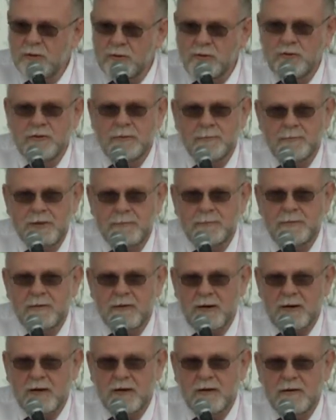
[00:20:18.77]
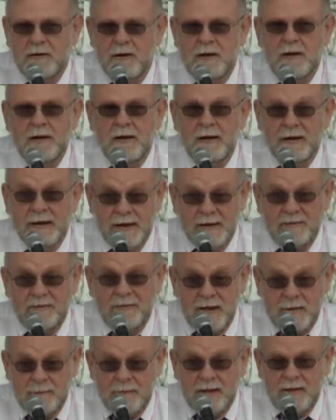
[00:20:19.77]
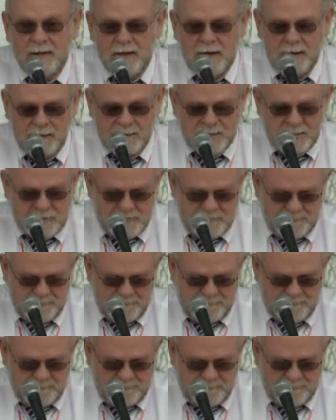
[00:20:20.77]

who the people are, and get them engaged.